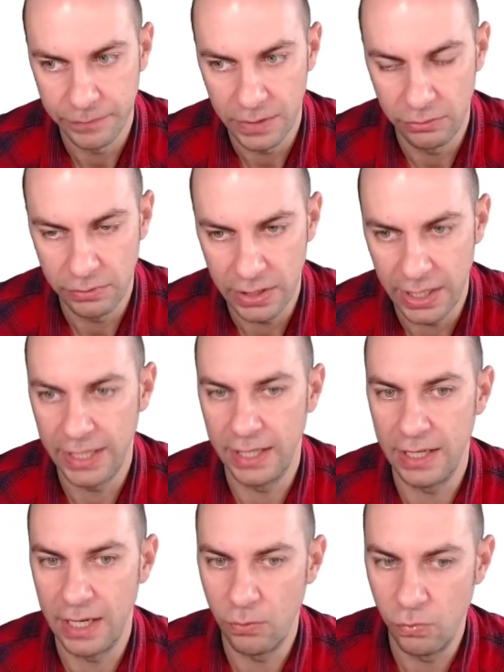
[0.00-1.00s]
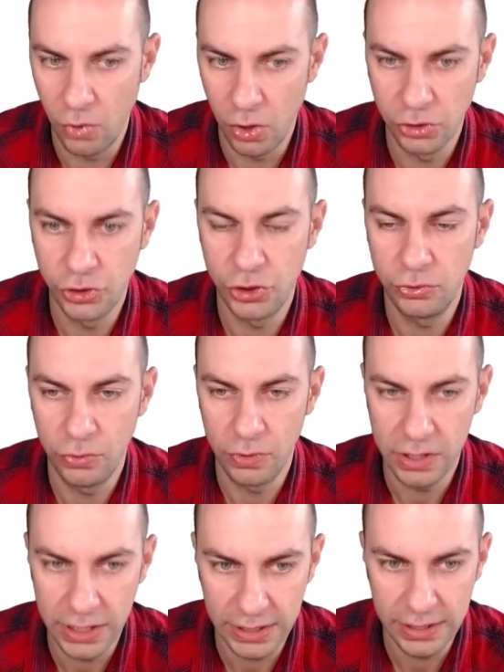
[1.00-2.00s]
Okay, and I want you to
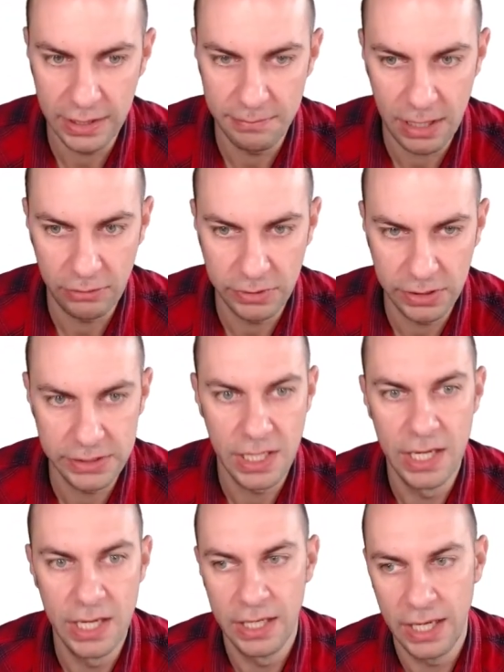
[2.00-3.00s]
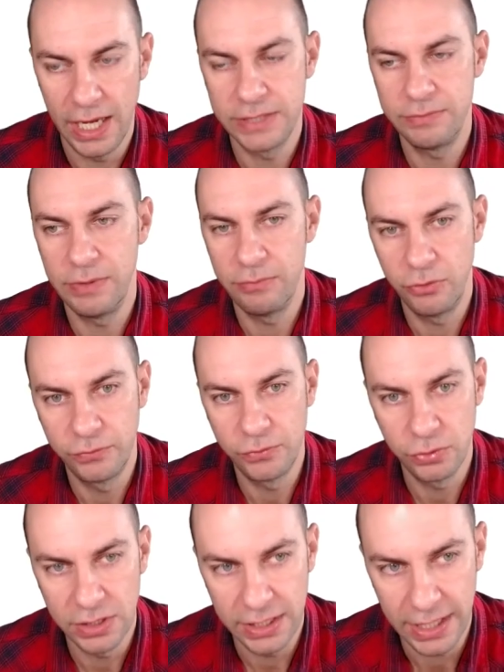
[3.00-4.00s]
think about this as we move
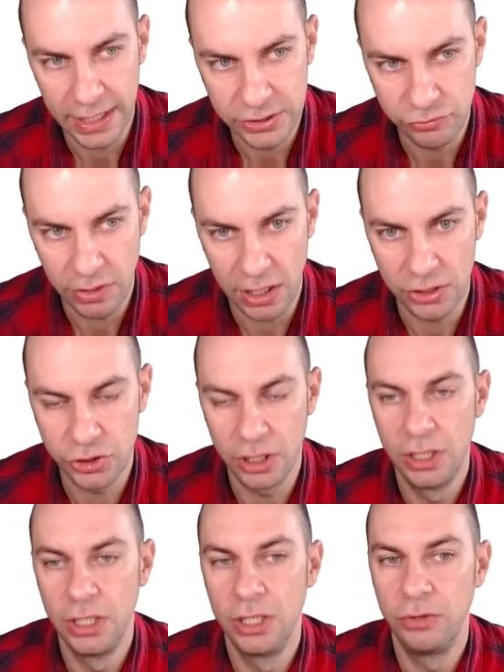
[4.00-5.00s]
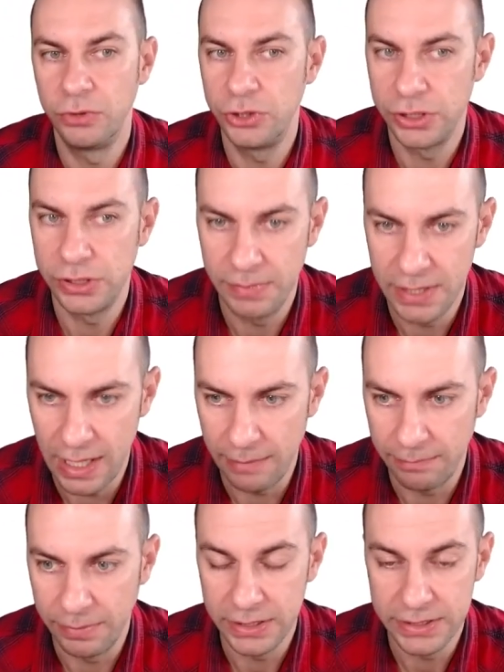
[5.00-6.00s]
to the next structure, which is
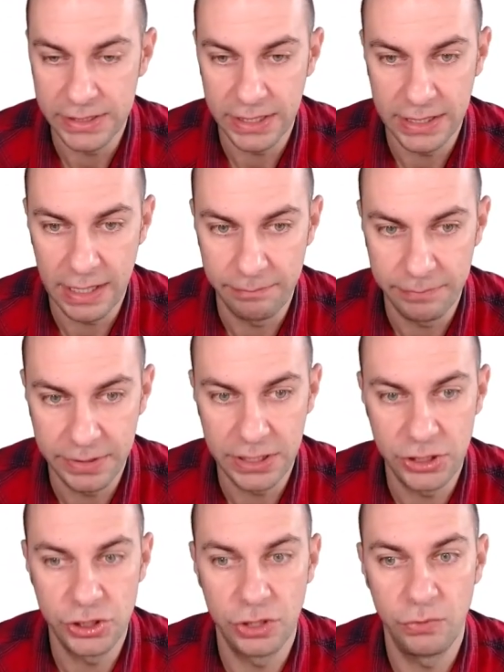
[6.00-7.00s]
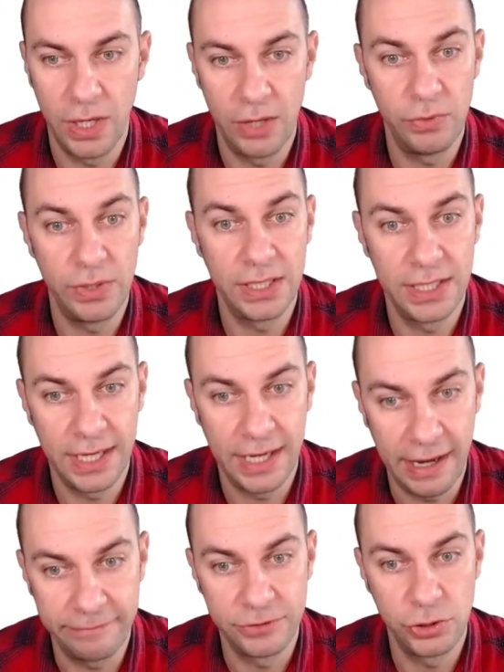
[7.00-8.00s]
monopolistic competition, where we're going to
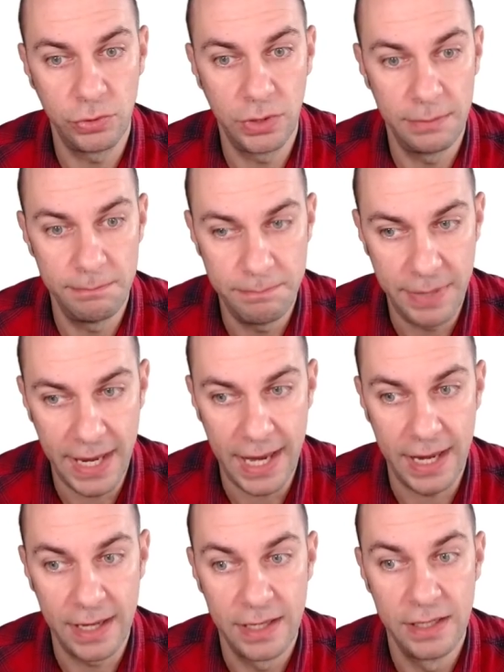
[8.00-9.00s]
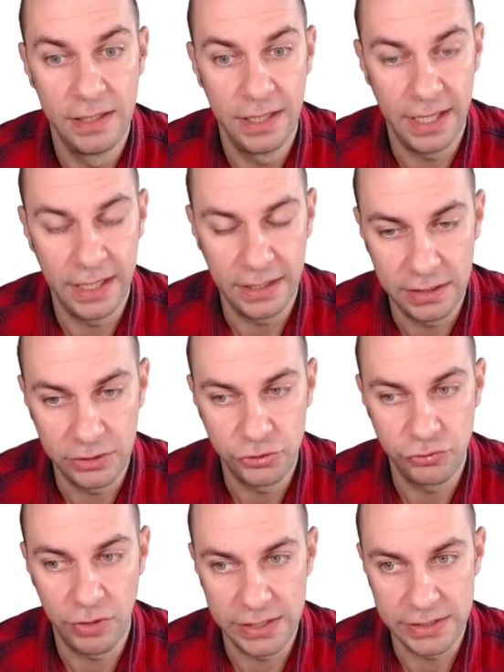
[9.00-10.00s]
have to compare and
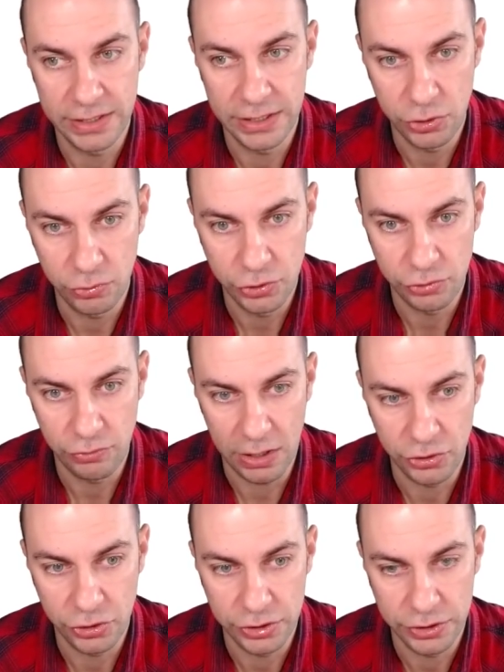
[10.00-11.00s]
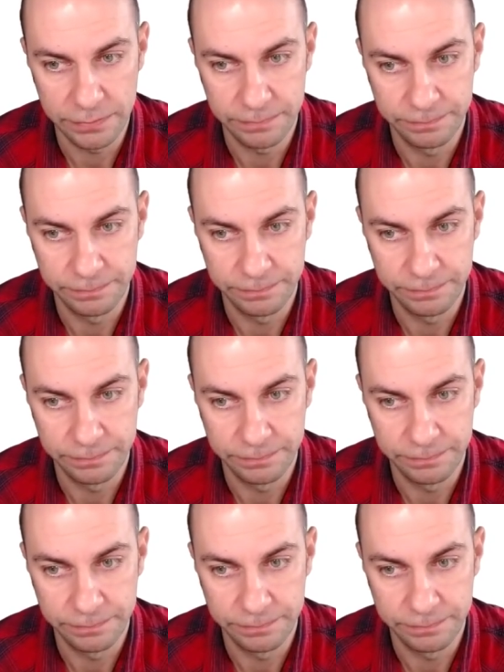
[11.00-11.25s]
contrast these two structures.